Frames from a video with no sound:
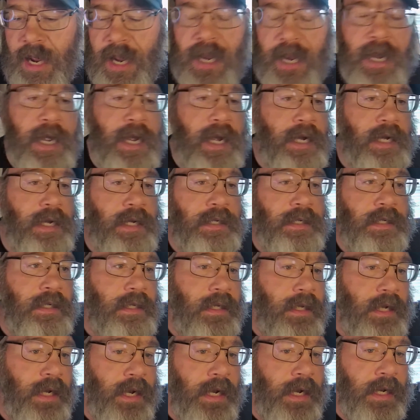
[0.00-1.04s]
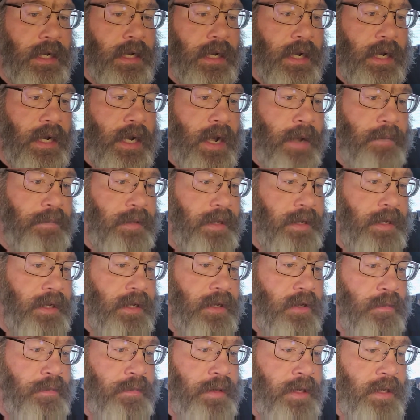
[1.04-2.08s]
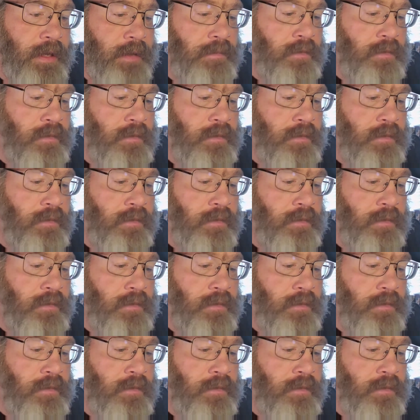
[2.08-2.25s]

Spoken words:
And I plan on opening